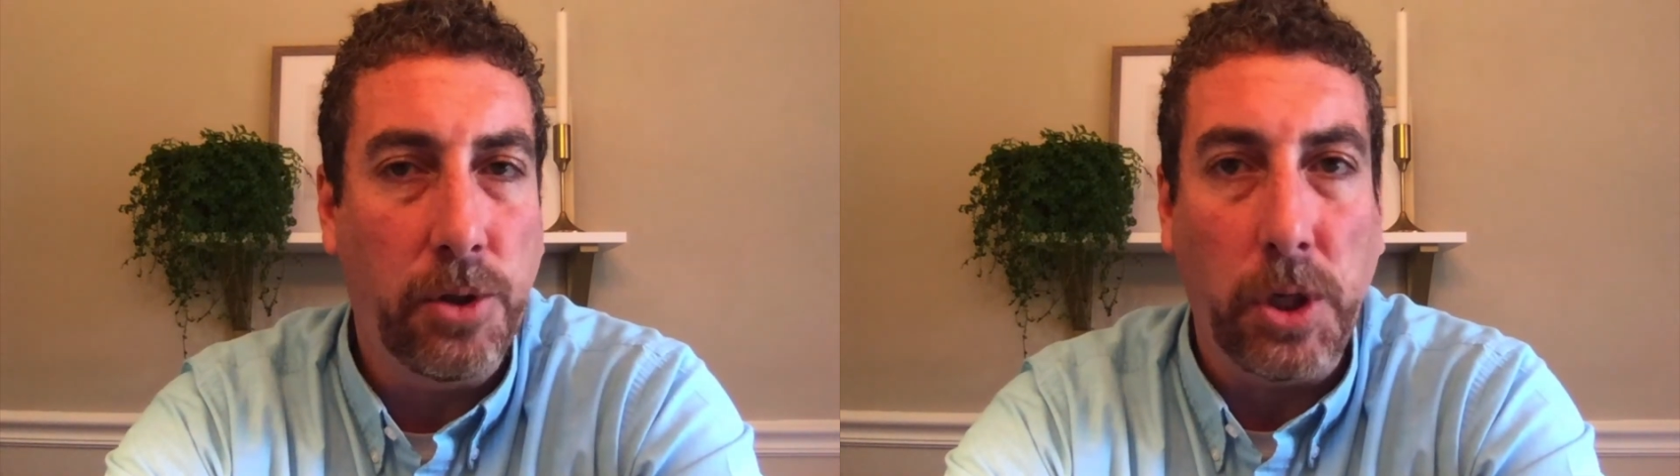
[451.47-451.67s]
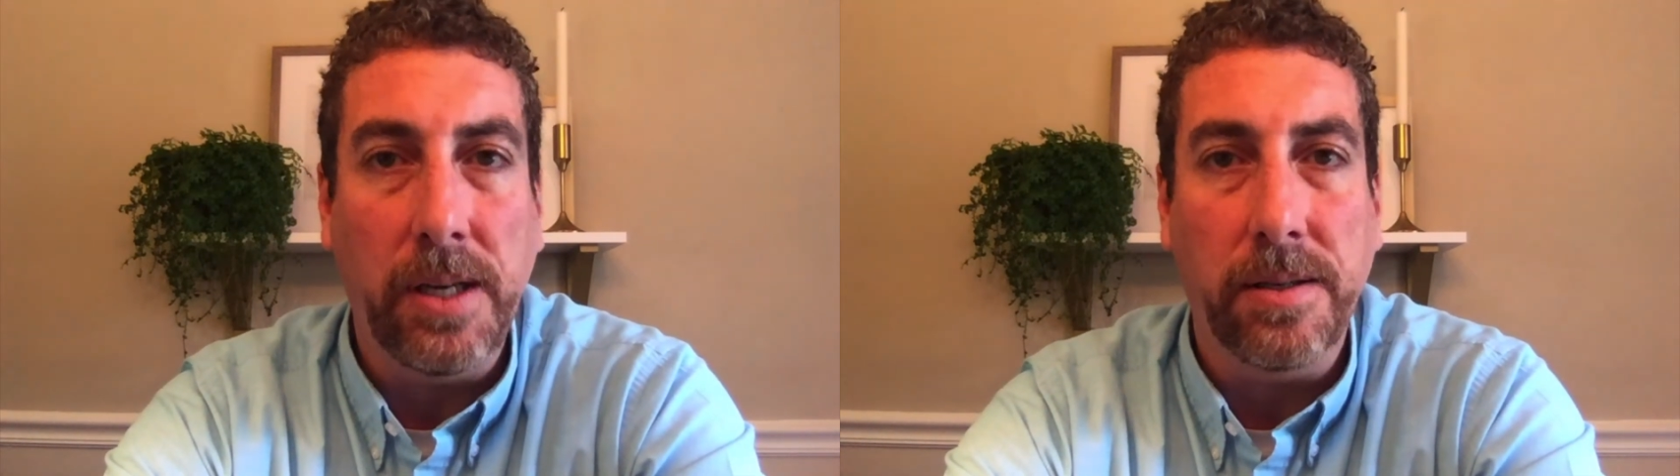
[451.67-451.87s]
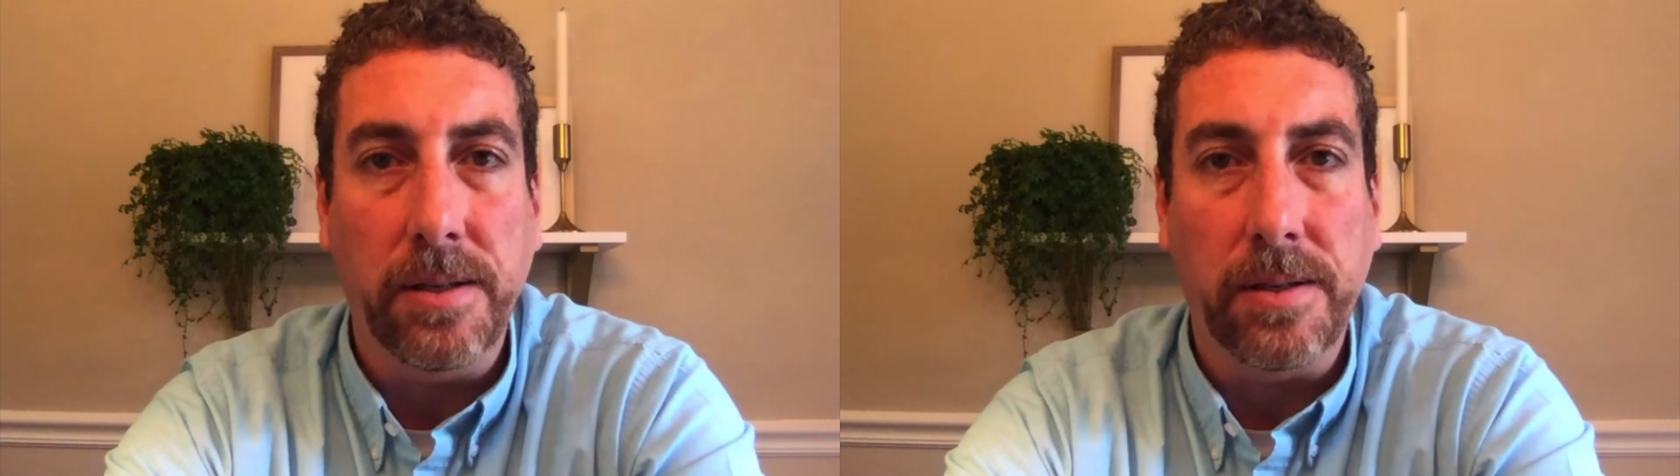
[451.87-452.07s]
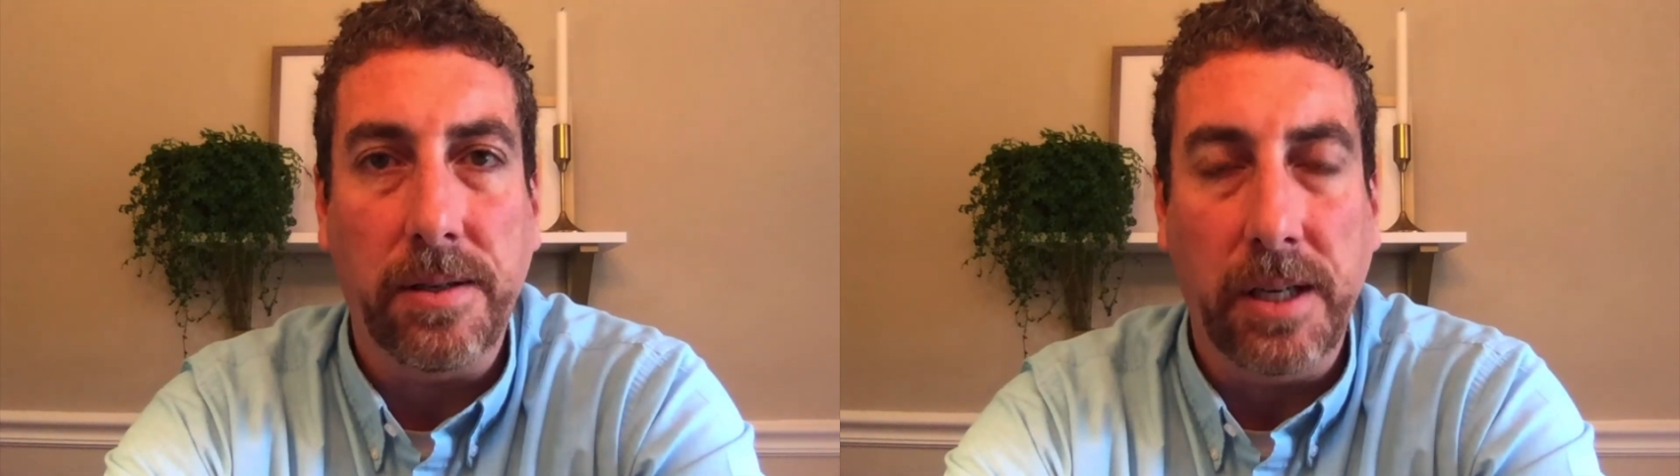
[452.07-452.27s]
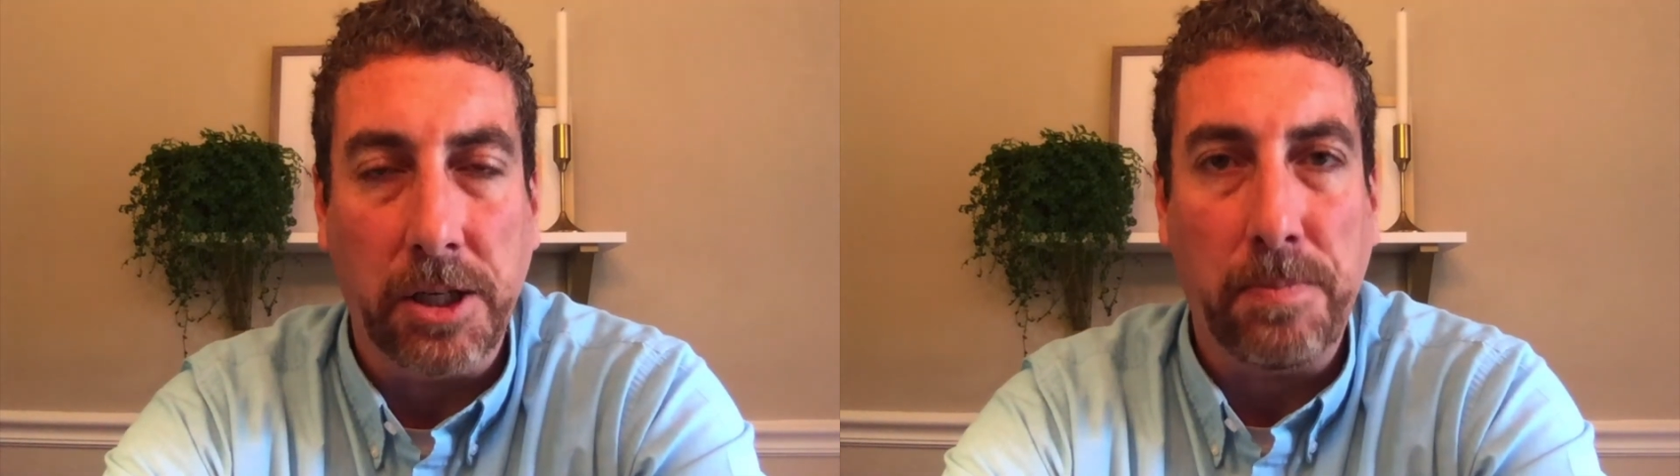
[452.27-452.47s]
Jesus
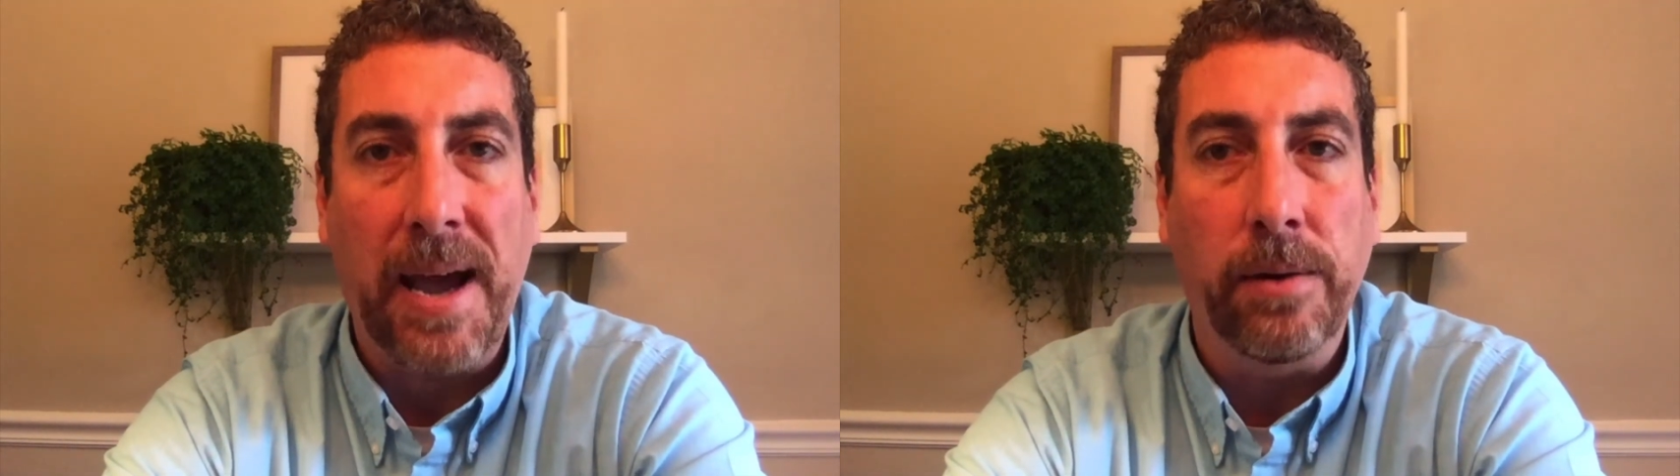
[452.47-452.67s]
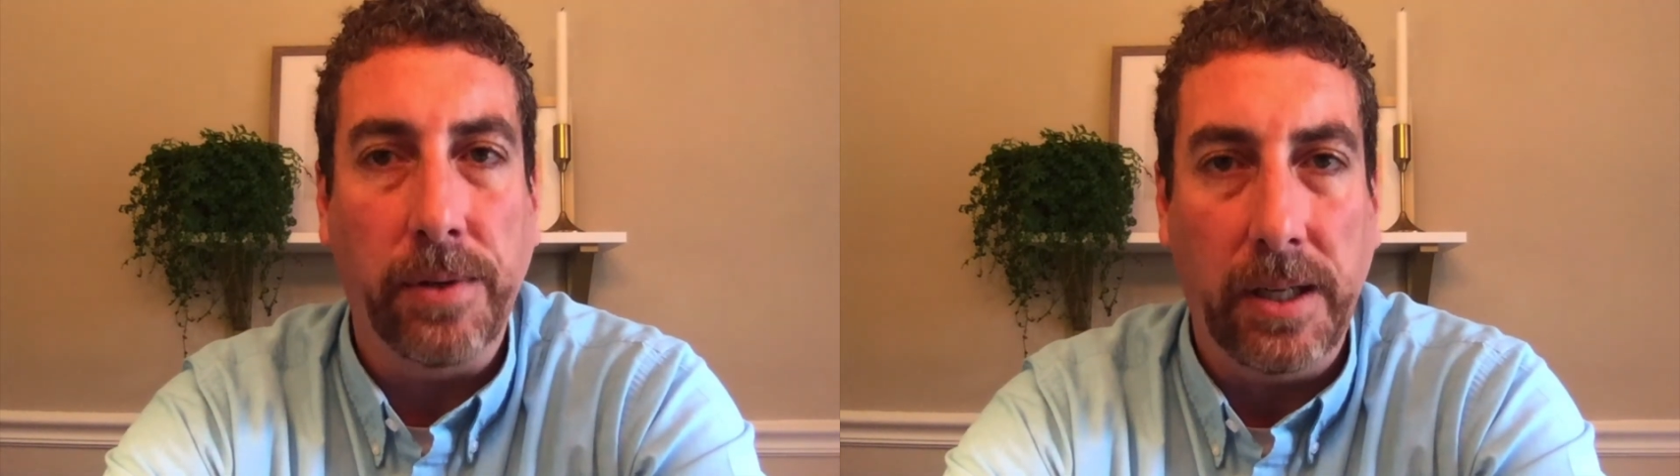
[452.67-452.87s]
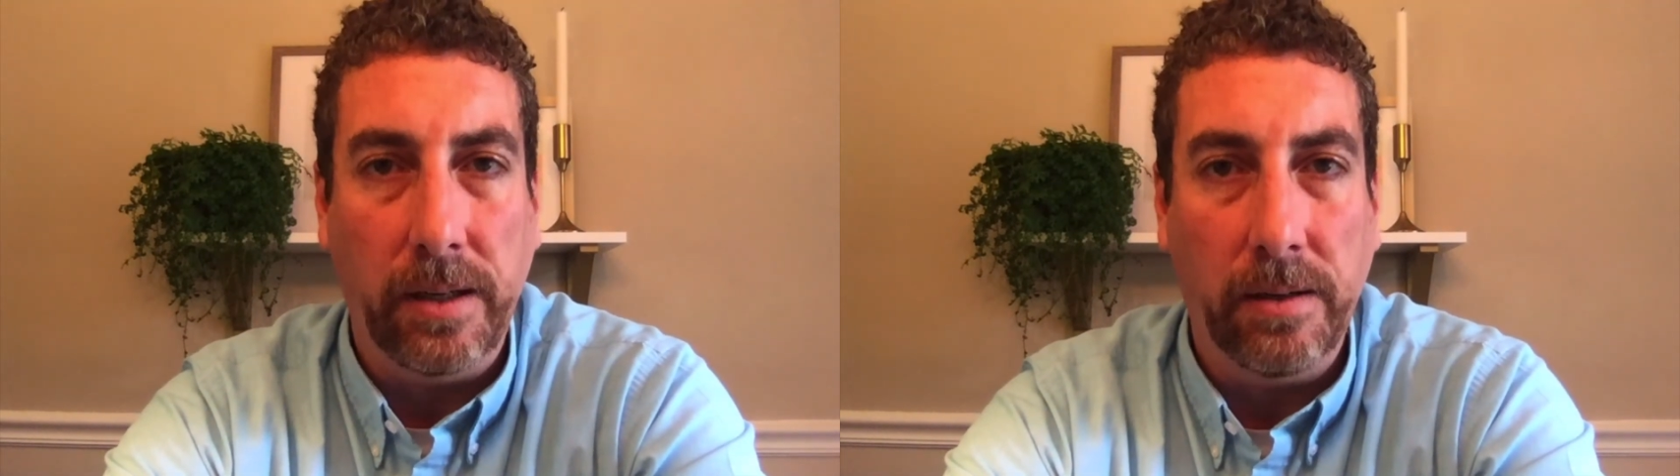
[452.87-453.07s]
expounding